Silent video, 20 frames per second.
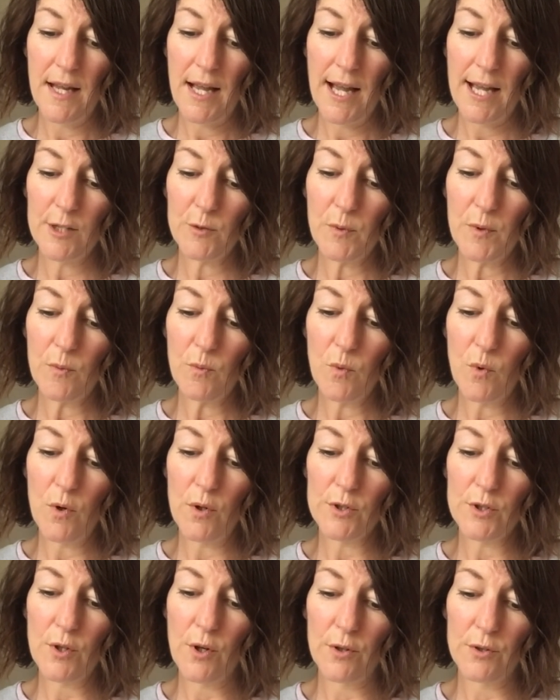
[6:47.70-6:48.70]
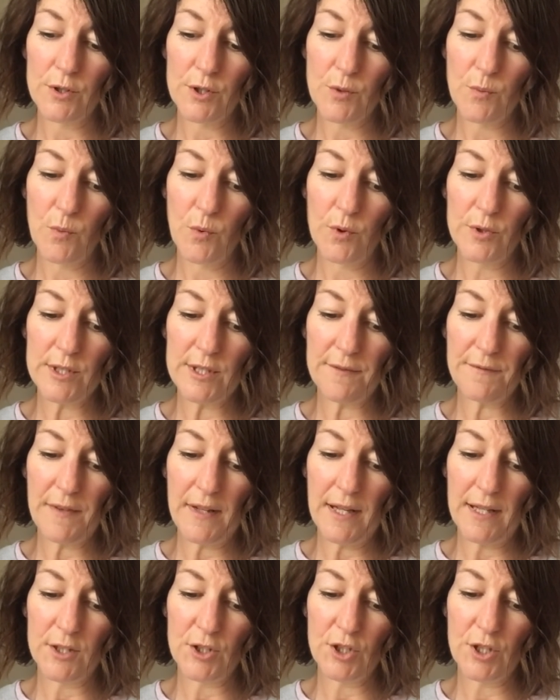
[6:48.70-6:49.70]
and we walked on towards the
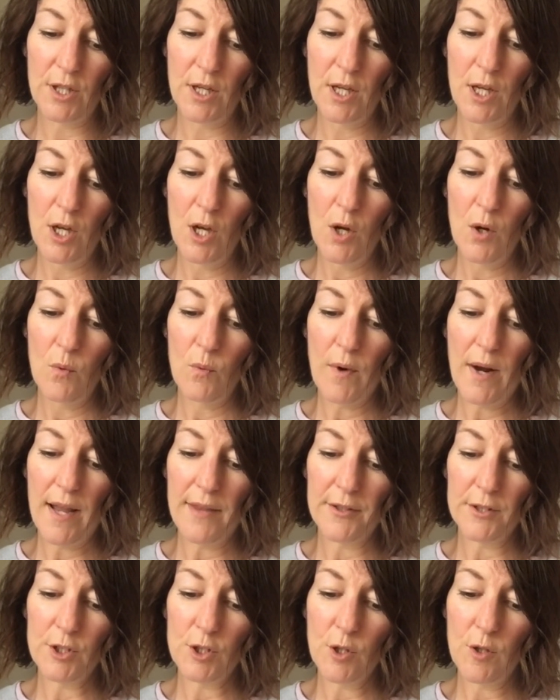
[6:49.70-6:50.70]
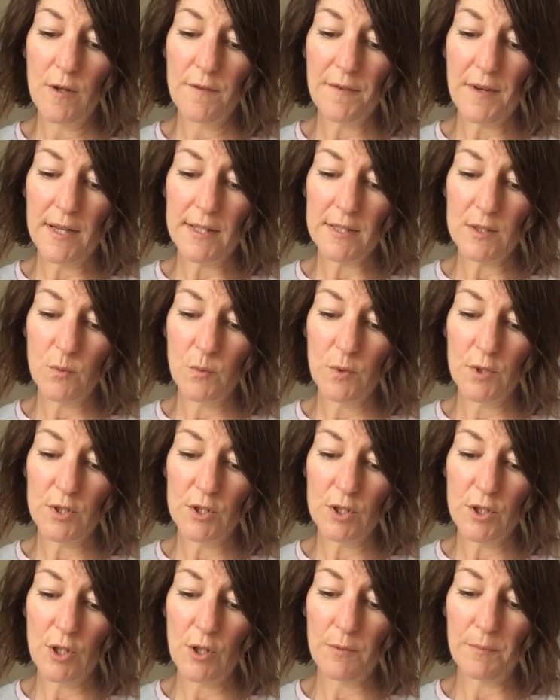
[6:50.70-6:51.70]
village, where the 2 of us would
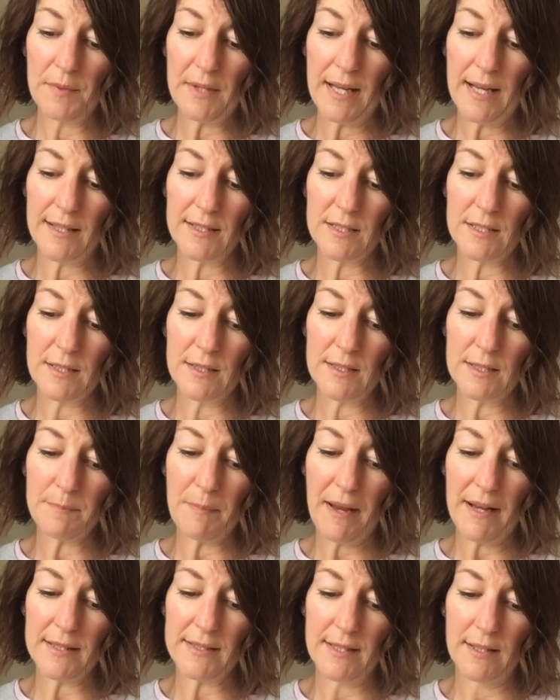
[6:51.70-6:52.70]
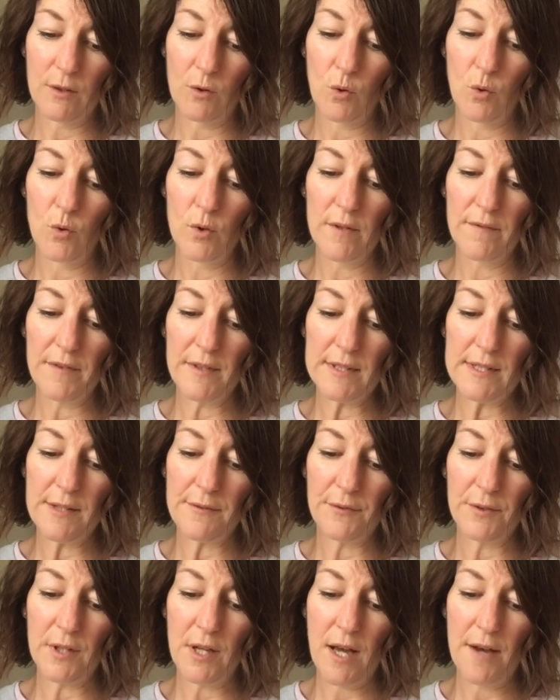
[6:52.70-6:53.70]
soon be inspecting all of the
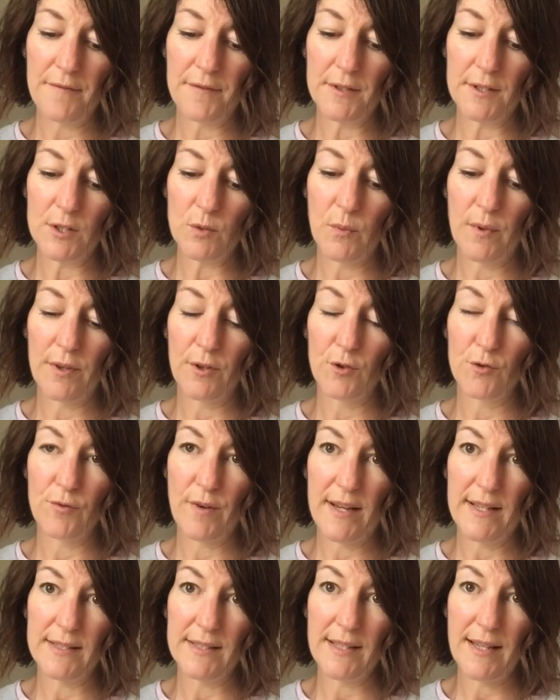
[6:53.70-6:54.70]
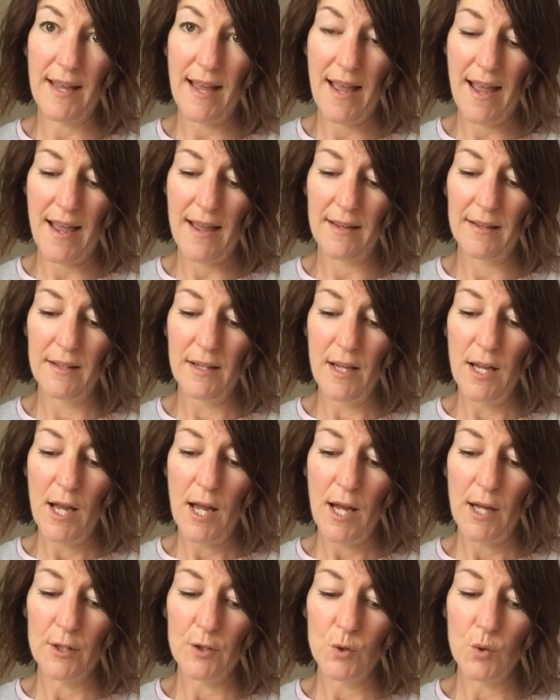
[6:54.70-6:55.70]
different ovens with great care
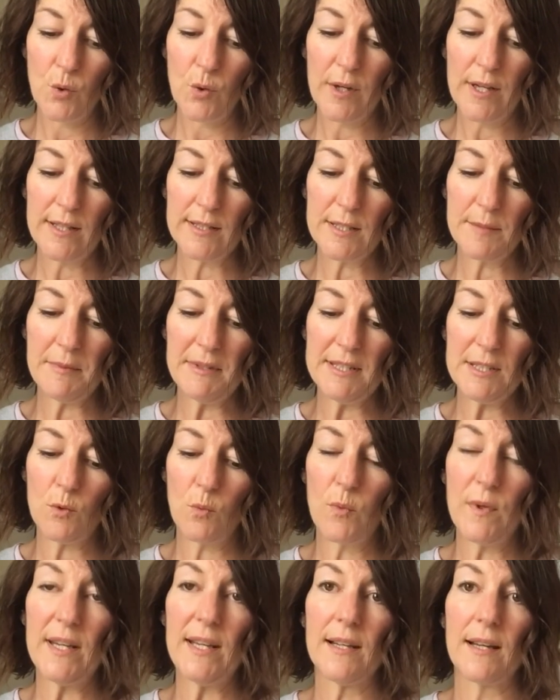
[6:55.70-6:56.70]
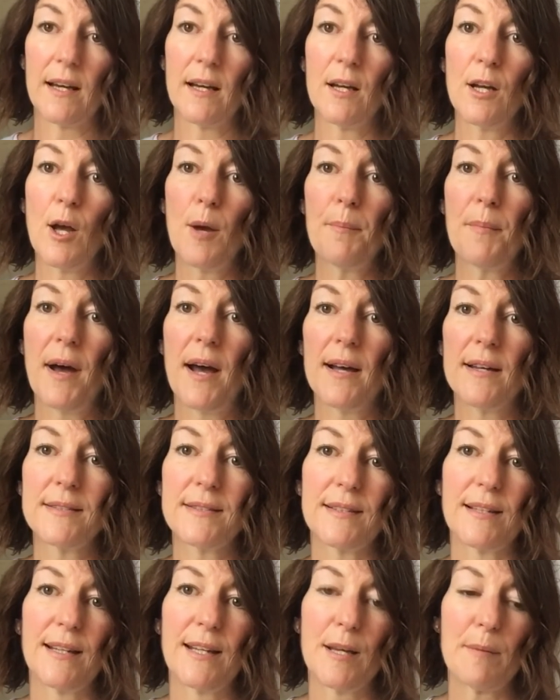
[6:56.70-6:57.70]
and talking to Mr. Wheeler
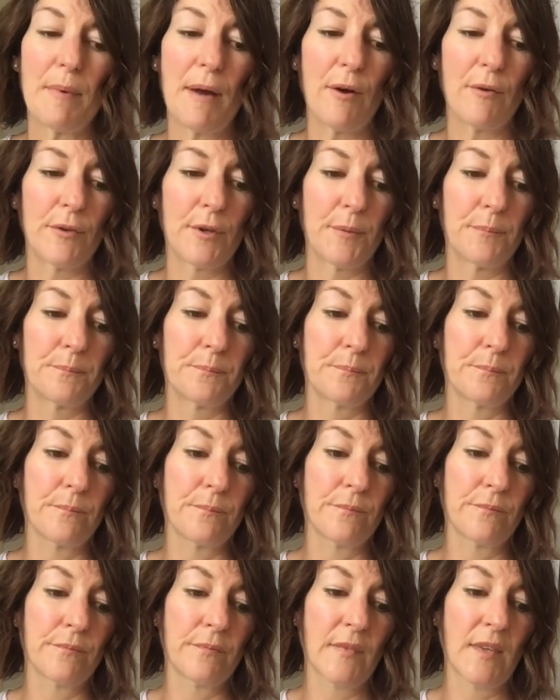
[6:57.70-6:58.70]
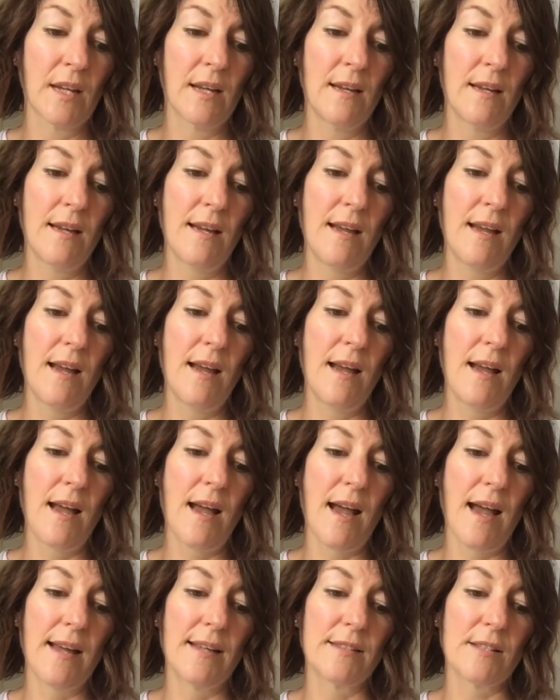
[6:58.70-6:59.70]
personally about them.
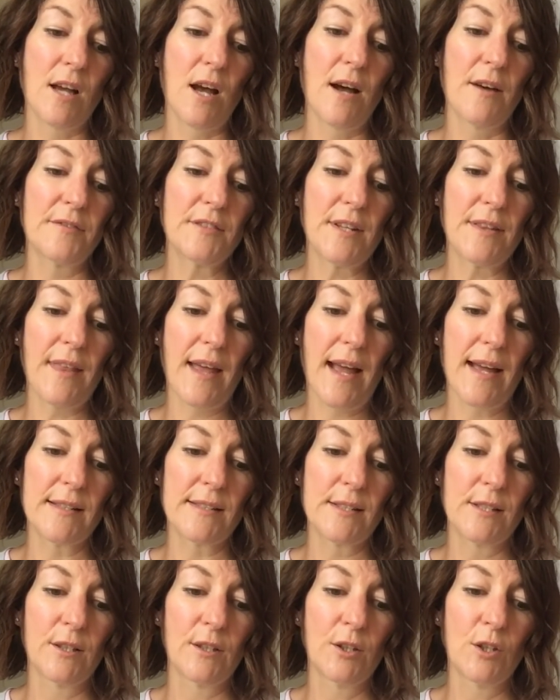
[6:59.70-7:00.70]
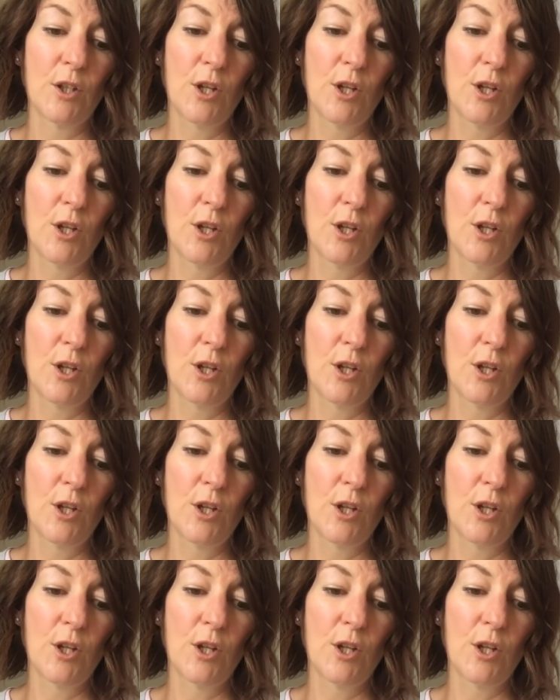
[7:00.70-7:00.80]
And after that,